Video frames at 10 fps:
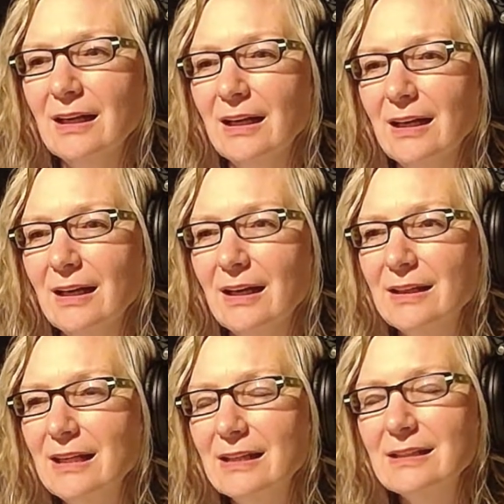
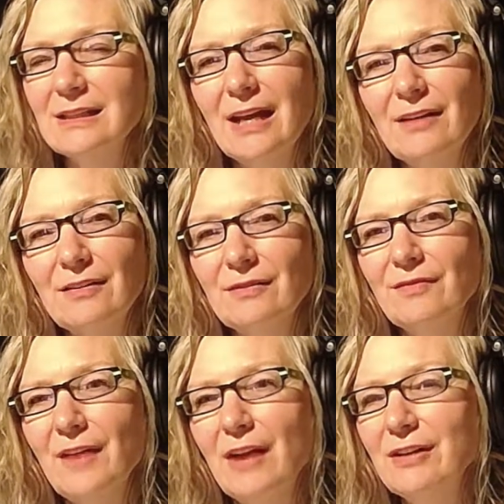the internet and
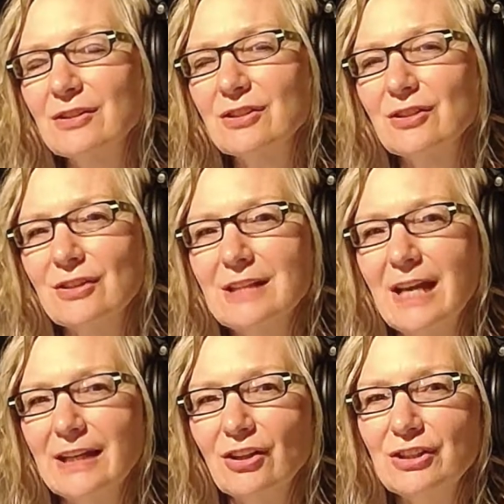various other
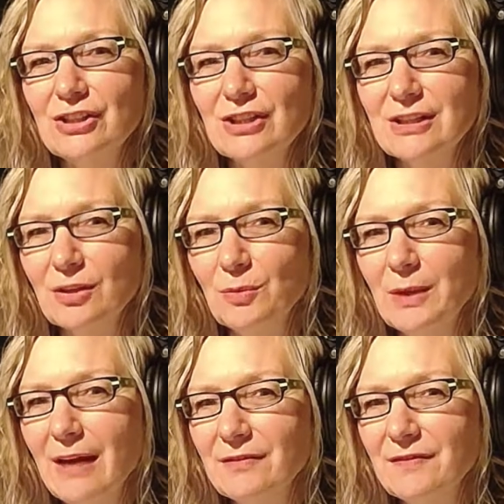technologies that we
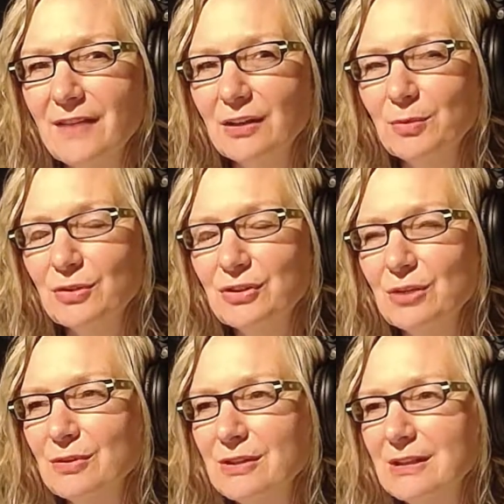have available
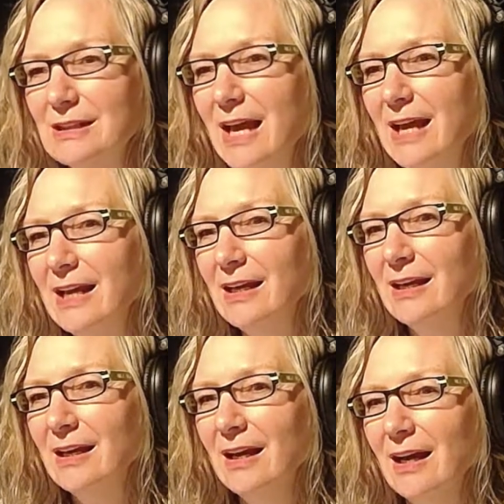to us today,
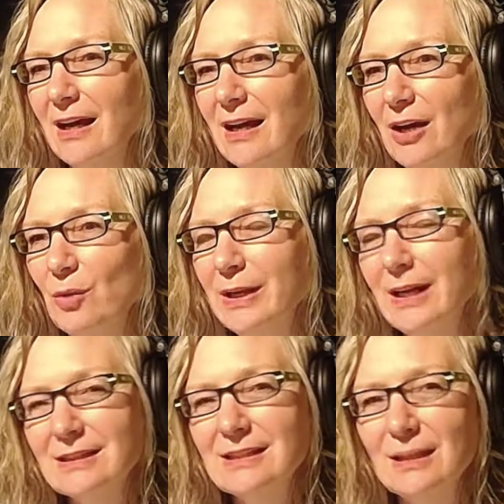we
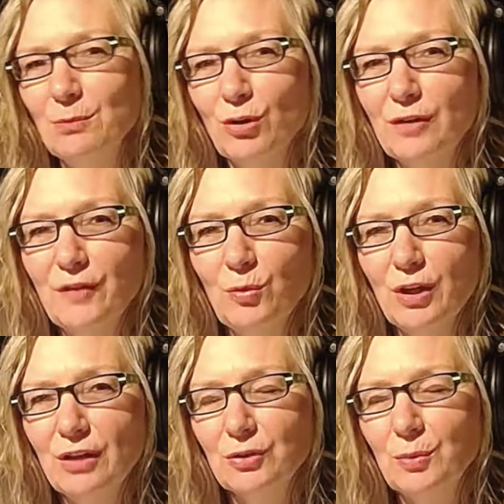get to see more of the
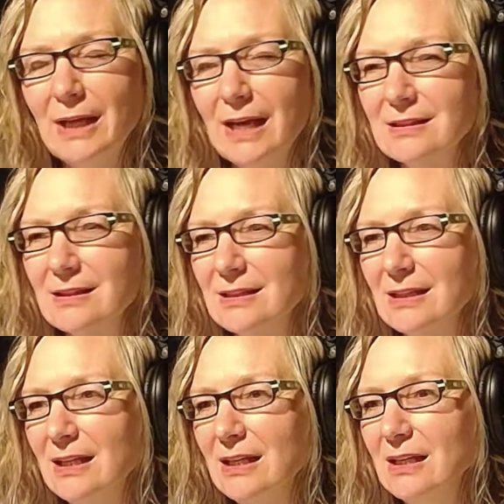world. We get to
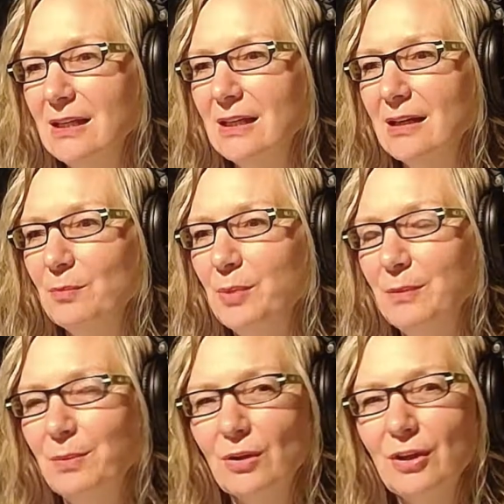see
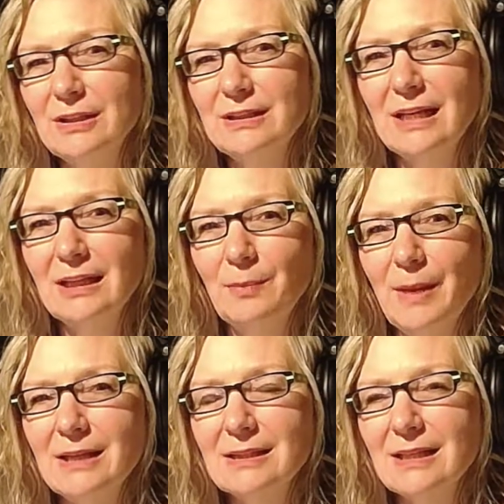people on a daily
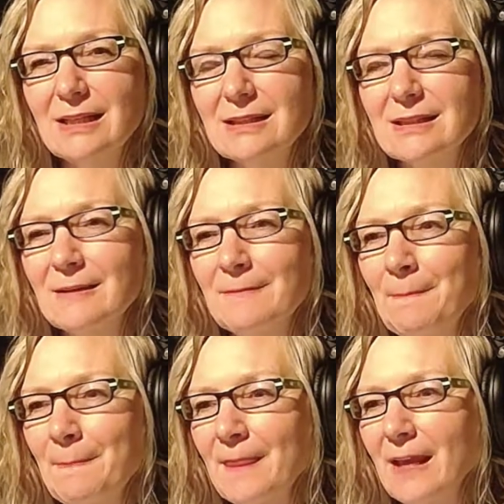basis.
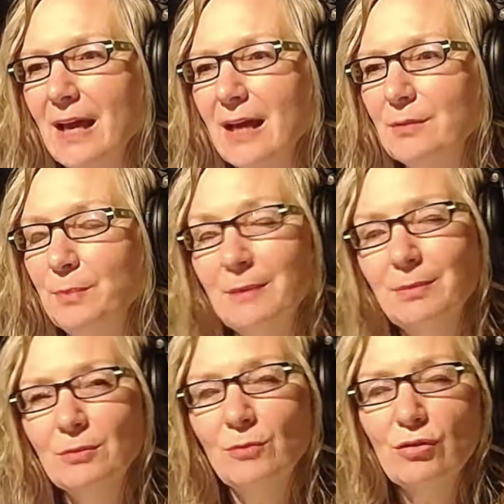And
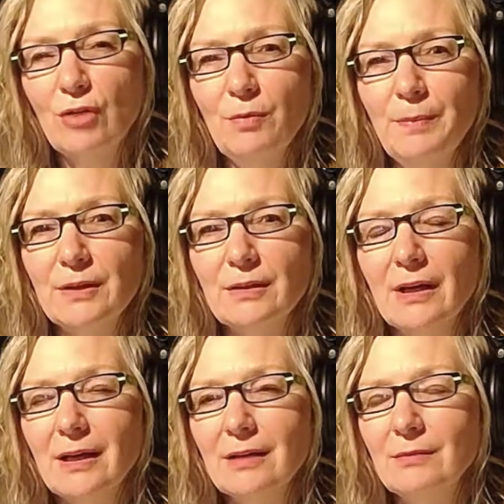people are more open
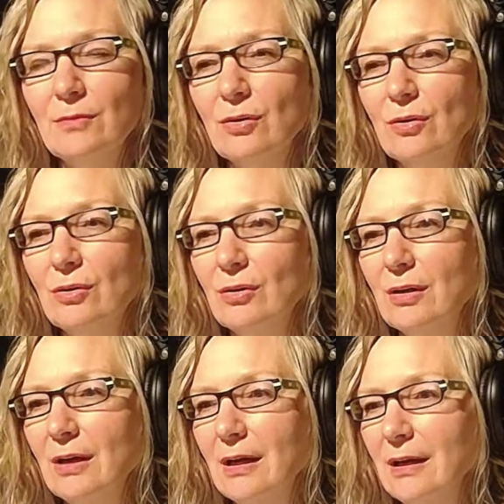and more